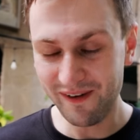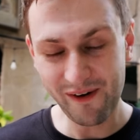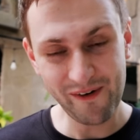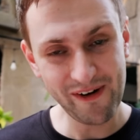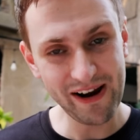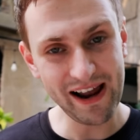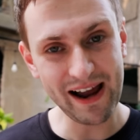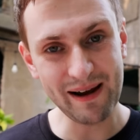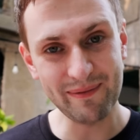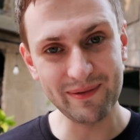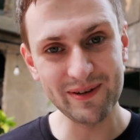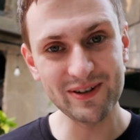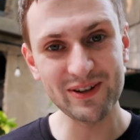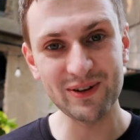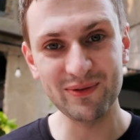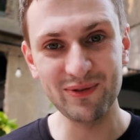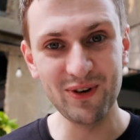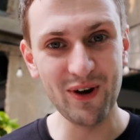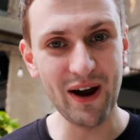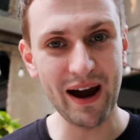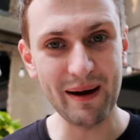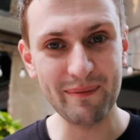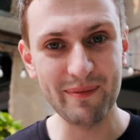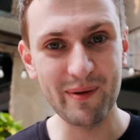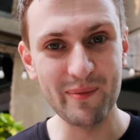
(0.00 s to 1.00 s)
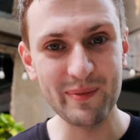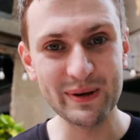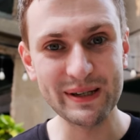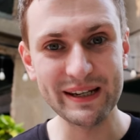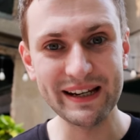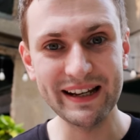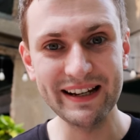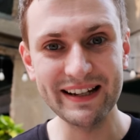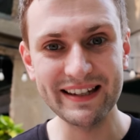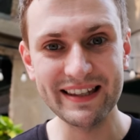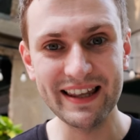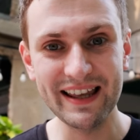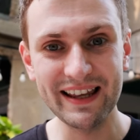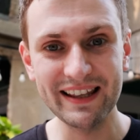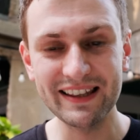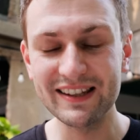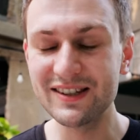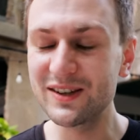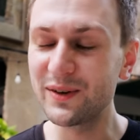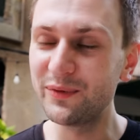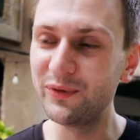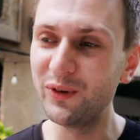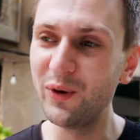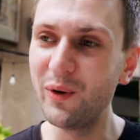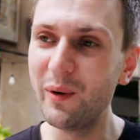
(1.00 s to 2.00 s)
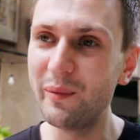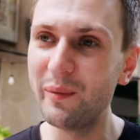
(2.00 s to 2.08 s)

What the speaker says: very happy, there's a few happy mistakes there. There's a few